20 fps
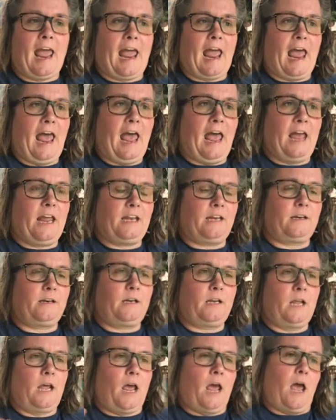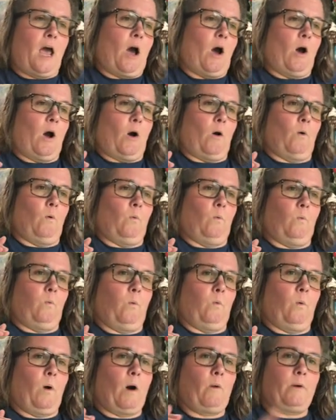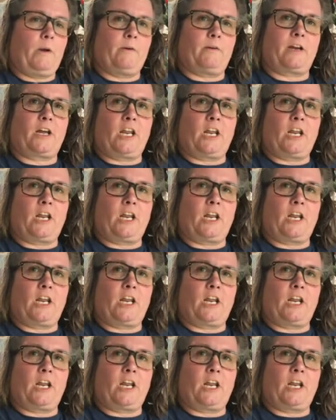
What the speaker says: And what we were